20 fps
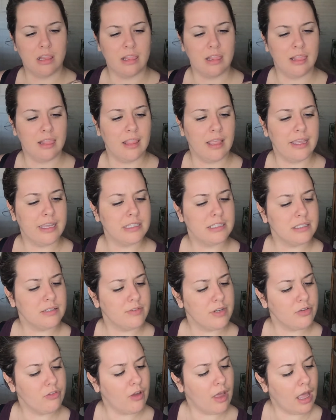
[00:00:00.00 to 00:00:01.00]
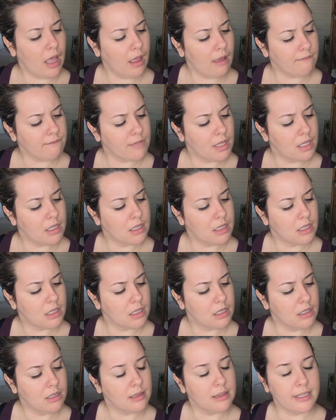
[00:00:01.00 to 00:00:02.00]
Light 75?
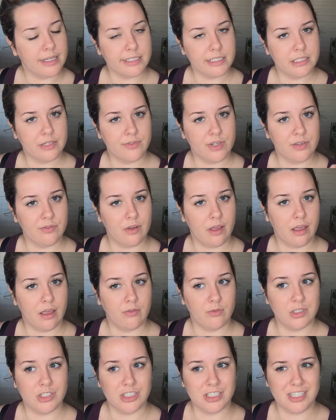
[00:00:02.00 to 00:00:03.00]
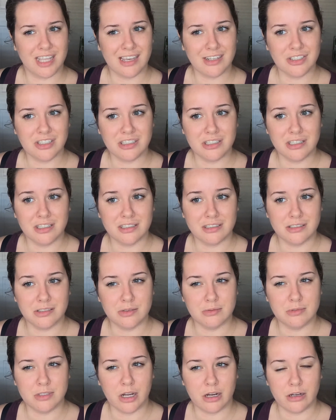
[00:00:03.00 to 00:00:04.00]
Light 75, which is actually a little
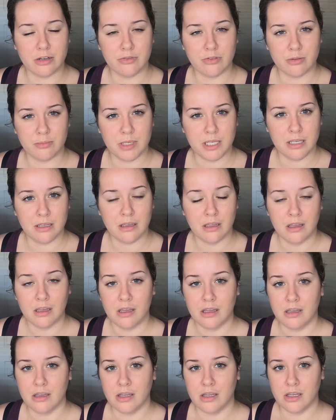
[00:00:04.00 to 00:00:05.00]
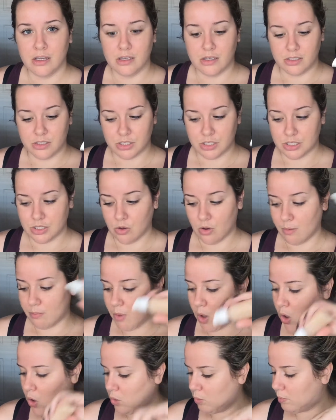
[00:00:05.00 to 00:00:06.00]
too dark for me. So I'm
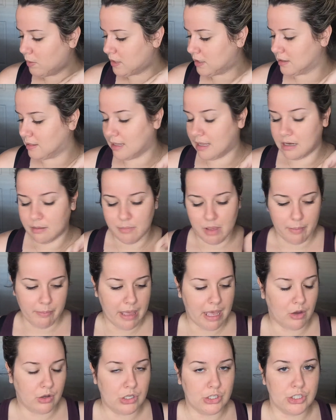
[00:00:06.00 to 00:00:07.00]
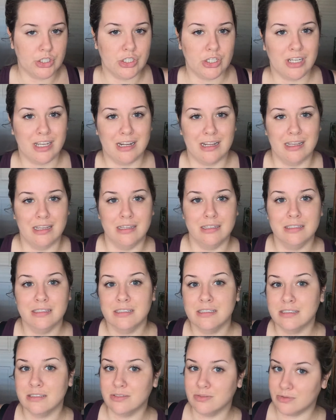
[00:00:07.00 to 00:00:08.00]
hoping a lot of my powders are gonna
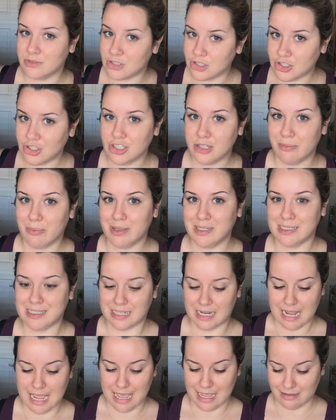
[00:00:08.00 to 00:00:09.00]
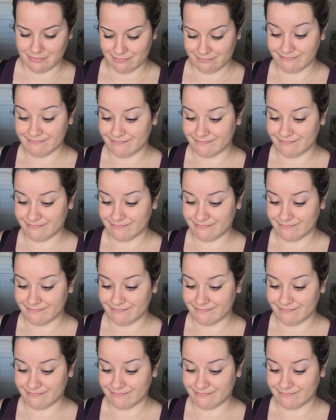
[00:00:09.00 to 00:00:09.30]
chip in today.